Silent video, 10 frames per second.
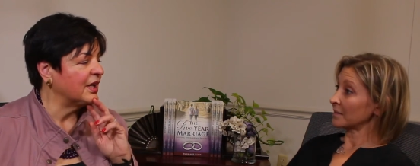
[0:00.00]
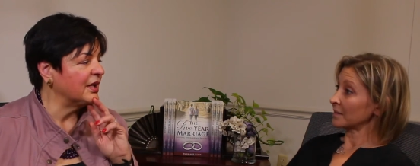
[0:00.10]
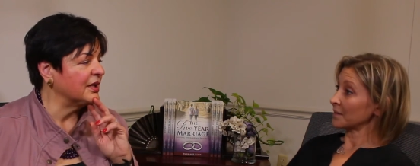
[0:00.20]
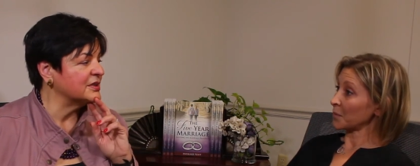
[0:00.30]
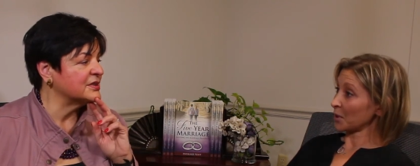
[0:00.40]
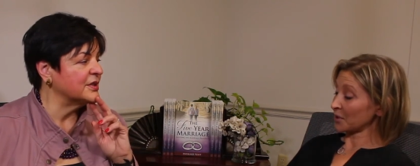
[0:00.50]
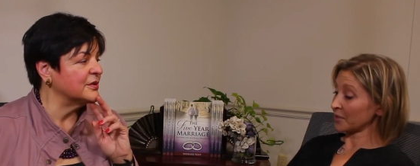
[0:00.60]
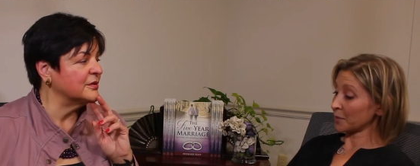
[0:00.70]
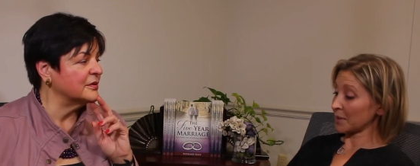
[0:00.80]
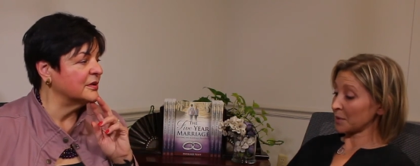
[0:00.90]
Speaker 1: Yeah. Personal
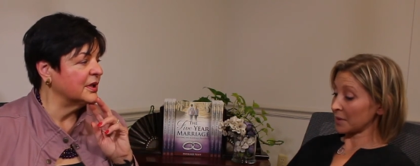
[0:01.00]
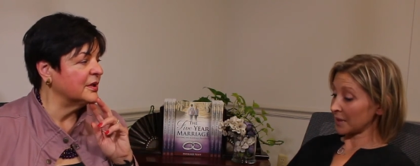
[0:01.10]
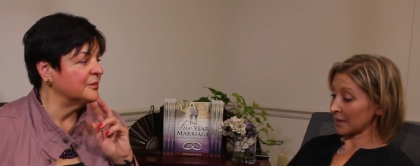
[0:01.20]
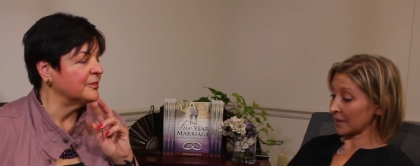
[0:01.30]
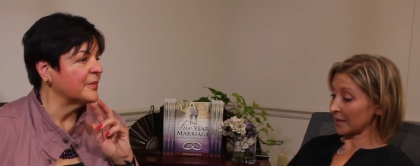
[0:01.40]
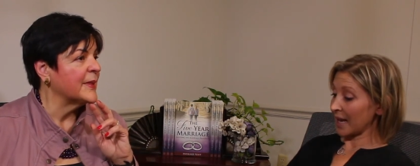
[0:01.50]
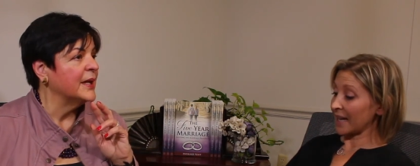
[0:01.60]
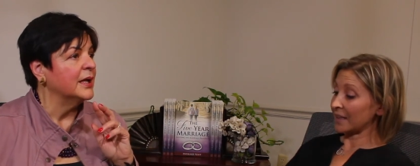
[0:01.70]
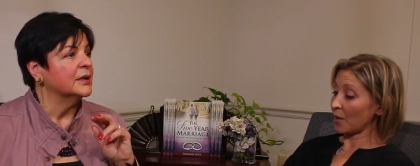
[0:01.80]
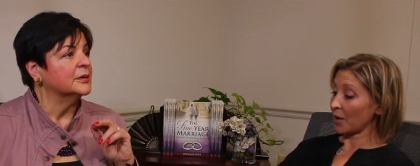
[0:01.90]
so, responsibility. Yeah.
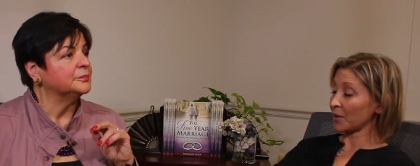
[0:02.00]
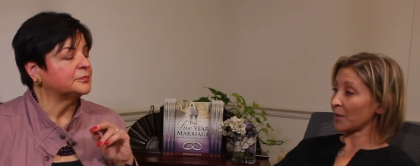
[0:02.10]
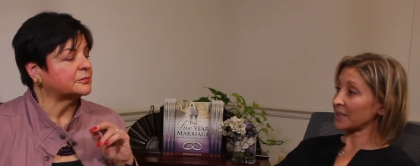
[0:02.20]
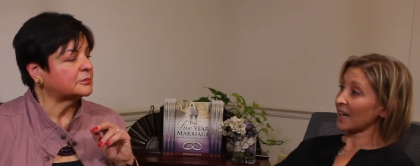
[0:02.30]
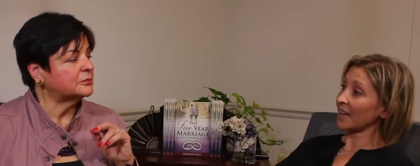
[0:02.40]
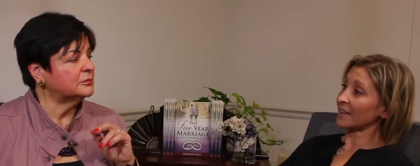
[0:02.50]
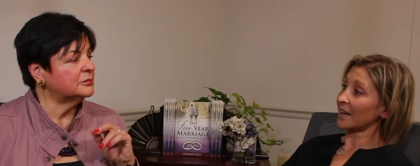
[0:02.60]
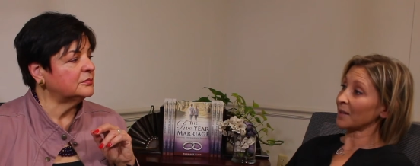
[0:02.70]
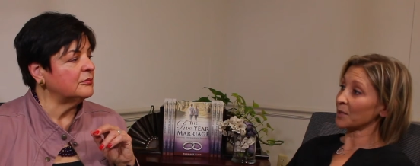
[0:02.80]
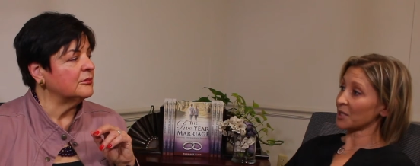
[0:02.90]
And the ongoing
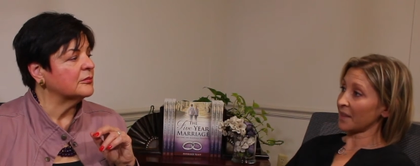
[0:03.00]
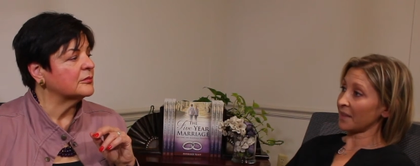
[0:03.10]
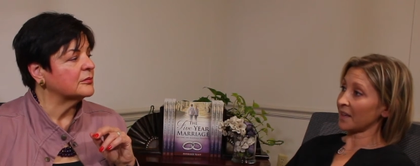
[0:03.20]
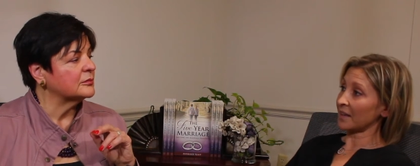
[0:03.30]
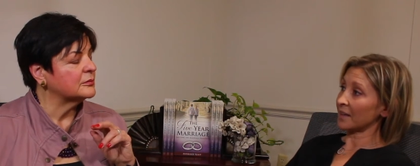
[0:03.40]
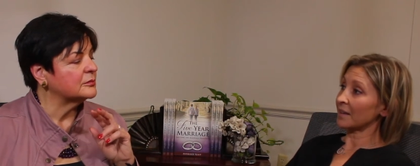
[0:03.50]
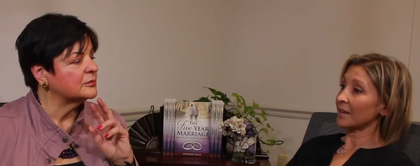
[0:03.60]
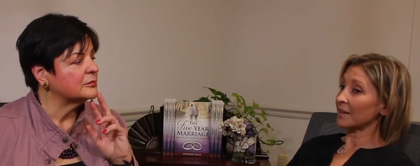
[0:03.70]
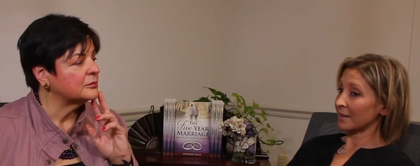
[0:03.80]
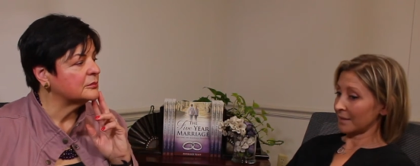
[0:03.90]
dialogue, which I think
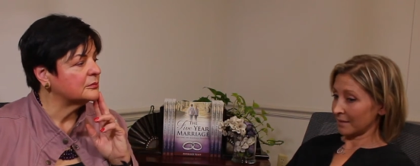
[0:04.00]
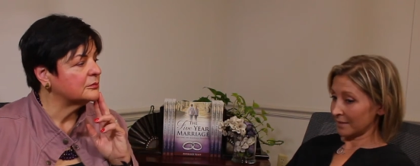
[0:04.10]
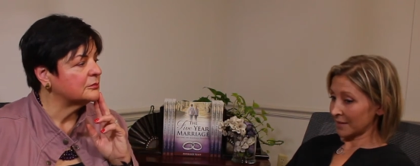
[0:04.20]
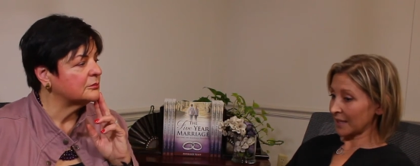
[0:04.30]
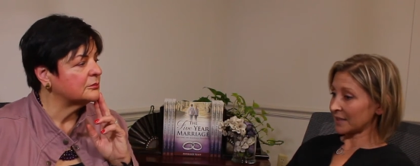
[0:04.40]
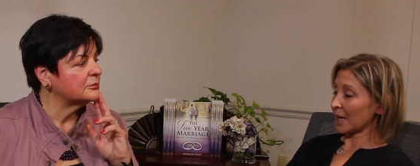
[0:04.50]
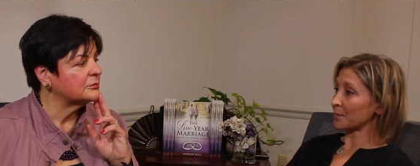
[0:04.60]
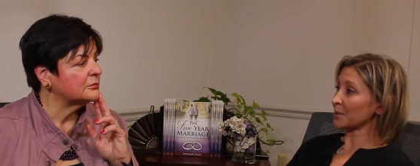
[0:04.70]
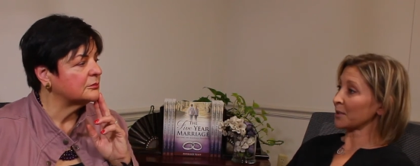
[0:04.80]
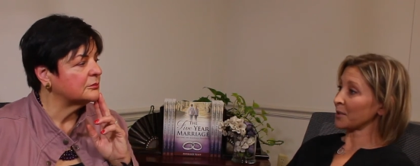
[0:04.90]
takes
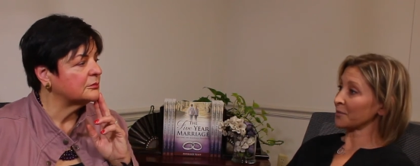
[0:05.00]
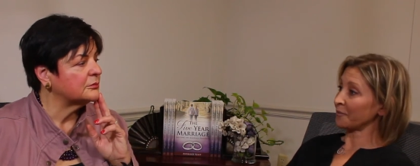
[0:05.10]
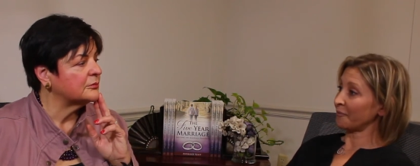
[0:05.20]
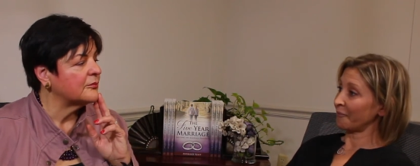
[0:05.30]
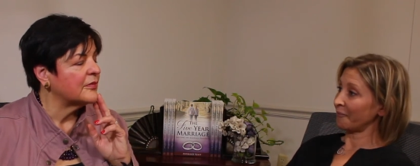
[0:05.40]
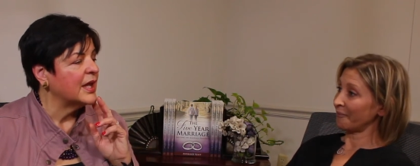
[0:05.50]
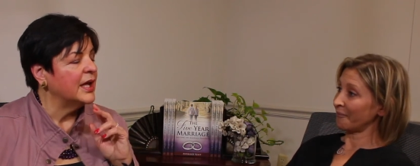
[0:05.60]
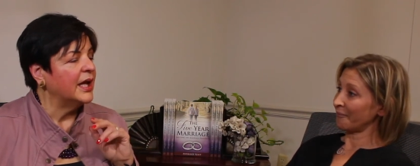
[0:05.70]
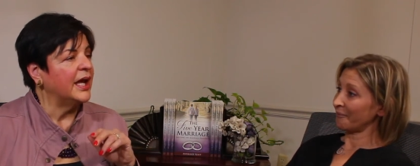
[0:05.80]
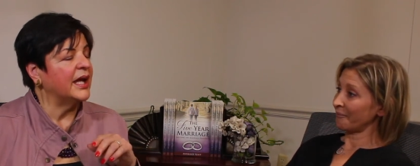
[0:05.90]
time to learn.
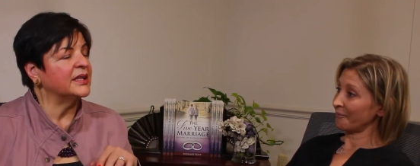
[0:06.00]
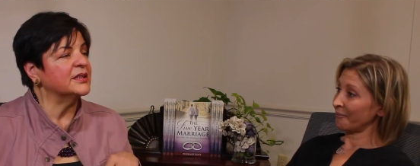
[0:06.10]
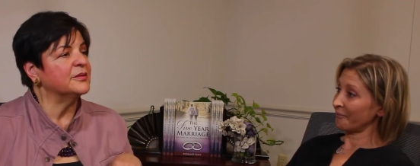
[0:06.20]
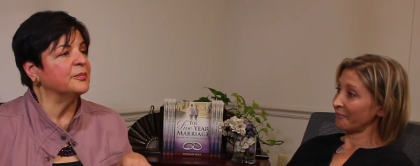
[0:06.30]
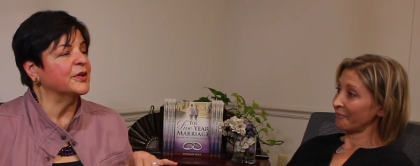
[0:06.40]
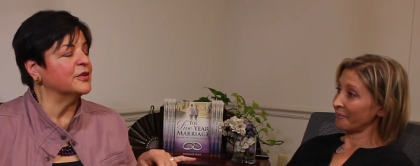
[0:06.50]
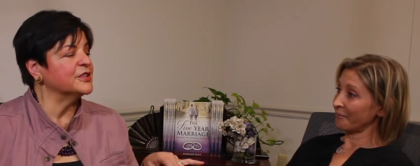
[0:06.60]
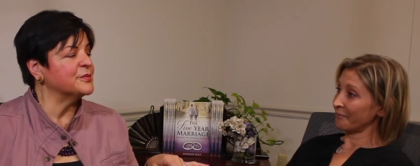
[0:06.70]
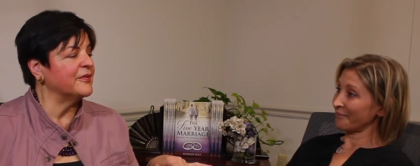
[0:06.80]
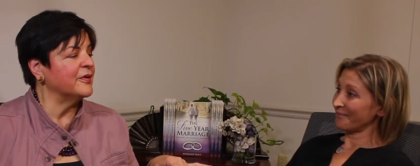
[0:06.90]
Speaker 2: And
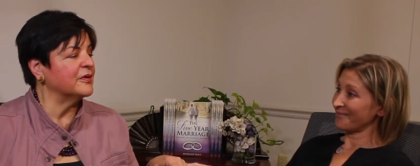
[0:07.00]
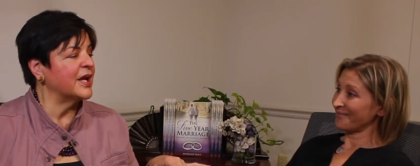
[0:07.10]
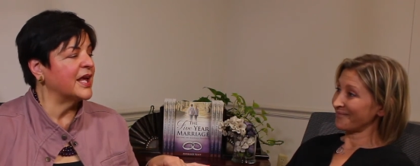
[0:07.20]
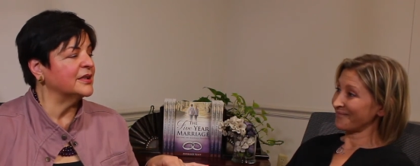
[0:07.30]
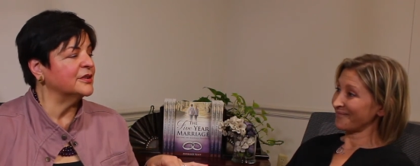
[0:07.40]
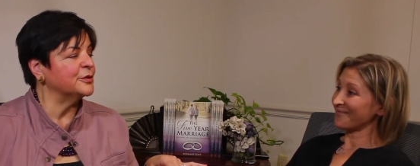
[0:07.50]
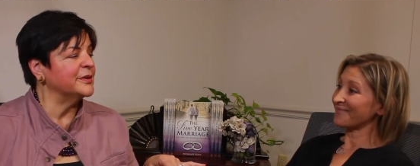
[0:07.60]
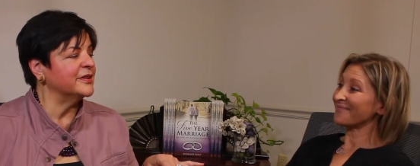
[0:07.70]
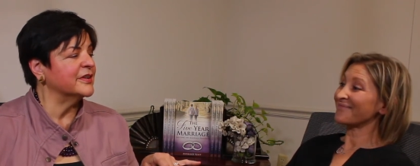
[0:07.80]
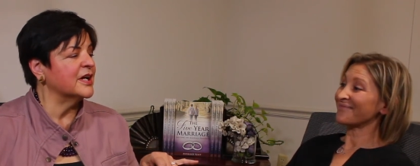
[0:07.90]
because we've already had a little
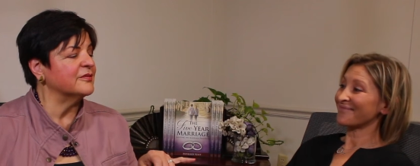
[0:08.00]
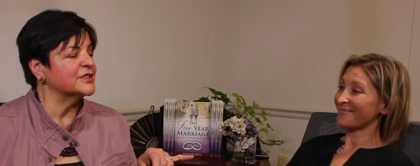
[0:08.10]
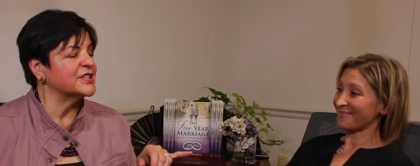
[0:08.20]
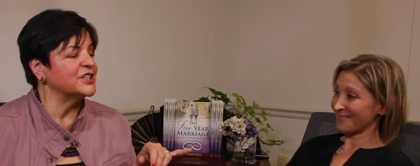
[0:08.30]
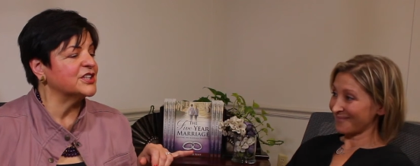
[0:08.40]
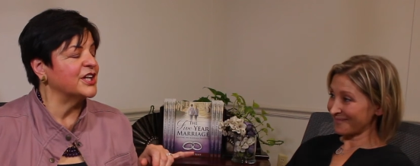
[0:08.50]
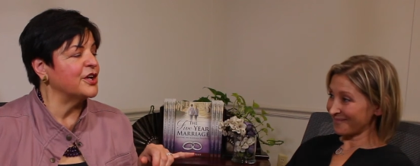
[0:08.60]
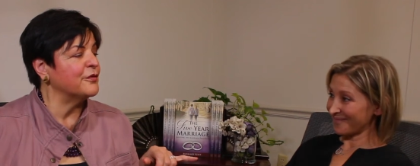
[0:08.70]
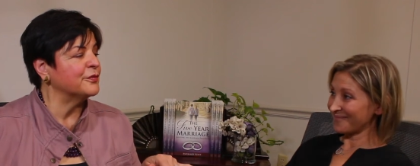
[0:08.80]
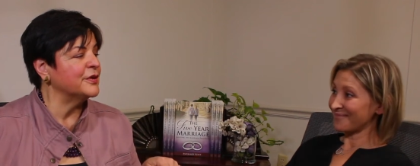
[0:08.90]
bit of a conversation, I
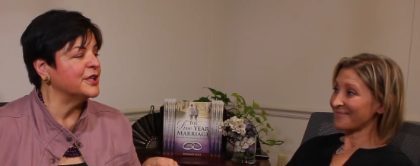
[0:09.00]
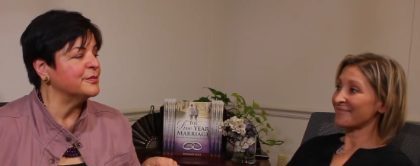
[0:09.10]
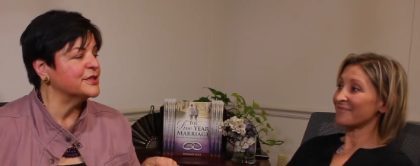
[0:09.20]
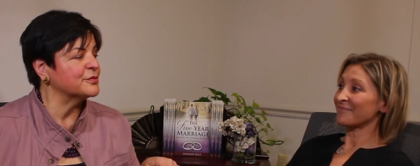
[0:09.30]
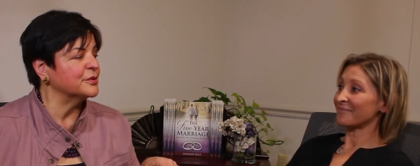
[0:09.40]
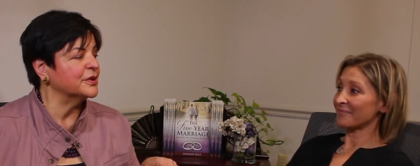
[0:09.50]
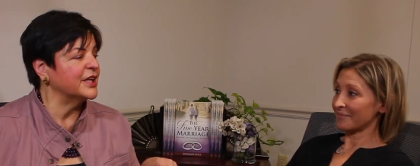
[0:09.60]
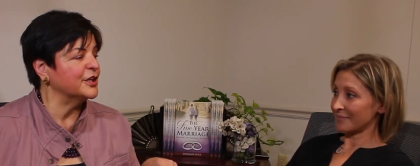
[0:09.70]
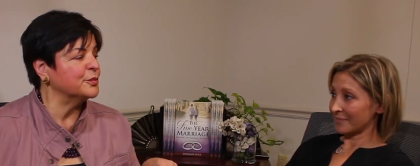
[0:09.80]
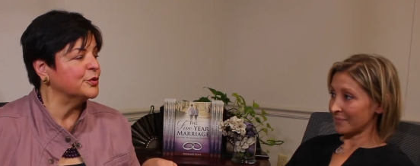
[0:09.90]
know freedom is
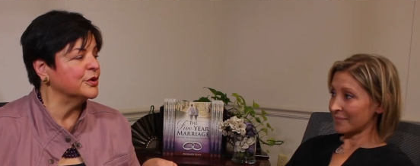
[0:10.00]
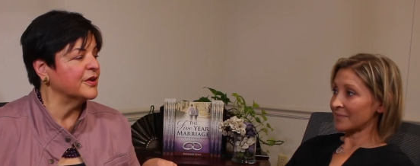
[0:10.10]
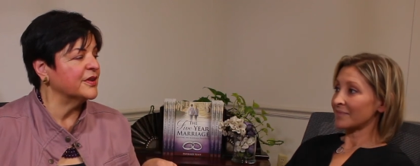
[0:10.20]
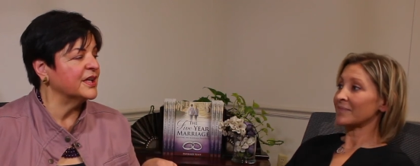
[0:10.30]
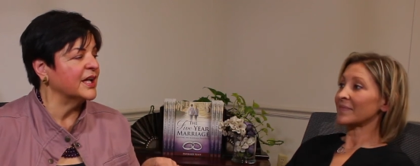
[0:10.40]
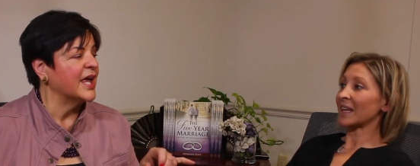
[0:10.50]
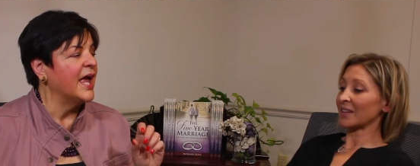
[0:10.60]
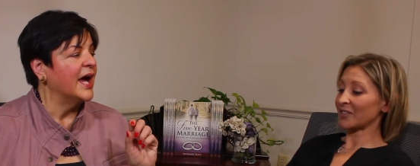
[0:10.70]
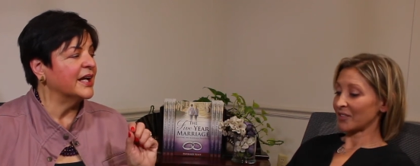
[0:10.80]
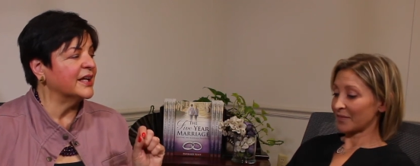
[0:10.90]
really an important thing.
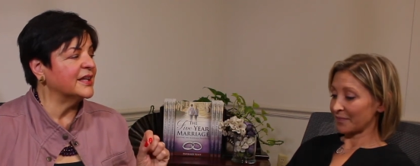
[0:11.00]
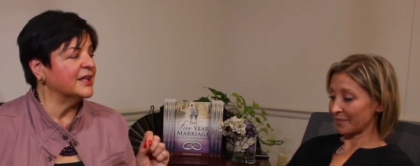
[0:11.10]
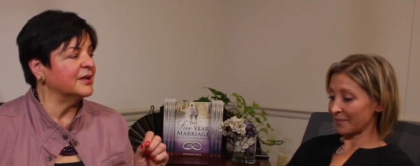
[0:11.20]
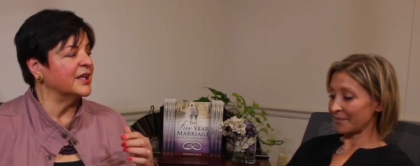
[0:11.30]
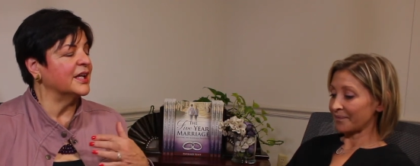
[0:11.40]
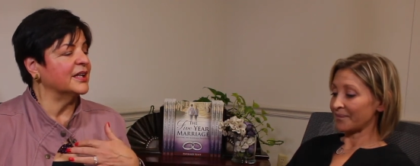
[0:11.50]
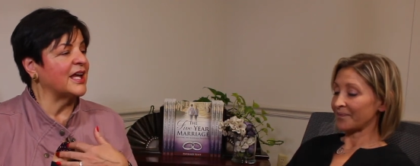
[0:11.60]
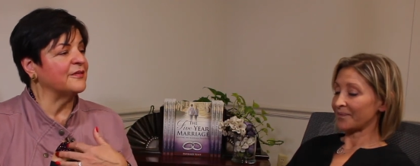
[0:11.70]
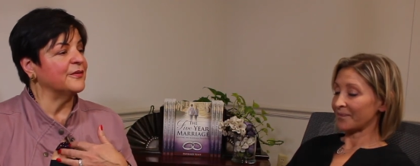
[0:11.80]
Yes. And I th- that, that